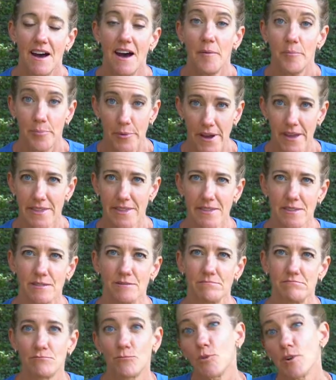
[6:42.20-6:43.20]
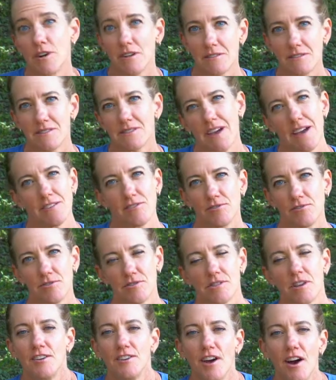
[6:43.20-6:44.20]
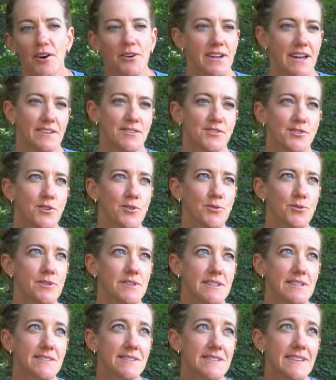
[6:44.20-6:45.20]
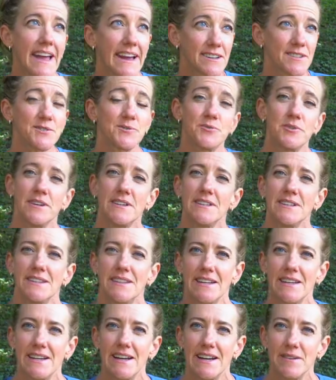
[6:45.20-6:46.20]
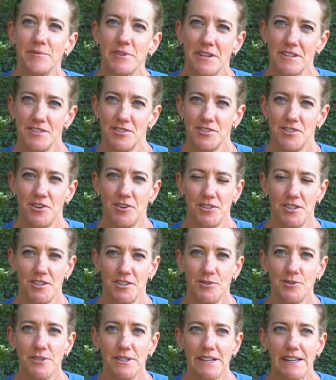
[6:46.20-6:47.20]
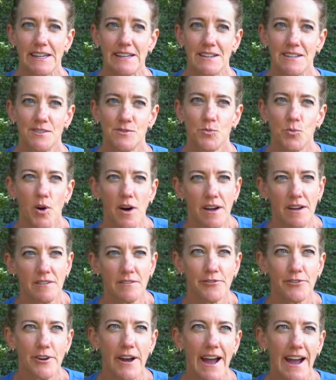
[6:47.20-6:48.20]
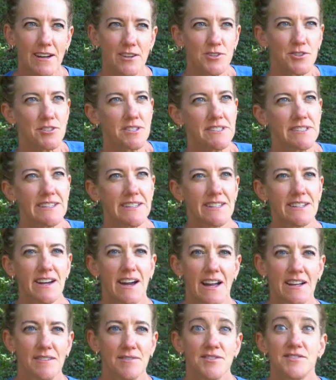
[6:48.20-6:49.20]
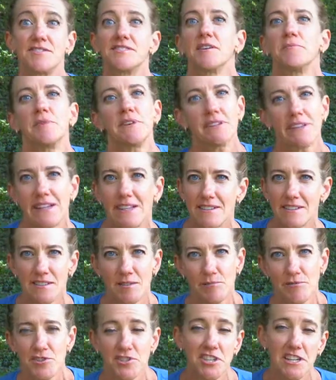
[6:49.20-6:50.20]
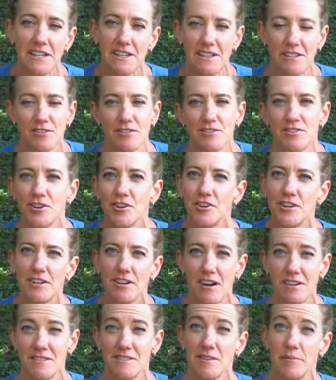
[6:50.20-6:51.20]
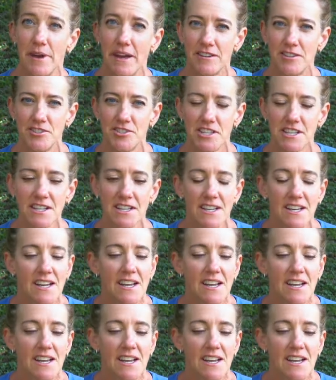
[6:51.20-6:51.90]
breath work cycles. Okay, so this next one that I'm going to show you is one for actually kind of stimulating some chi or turning on some energy.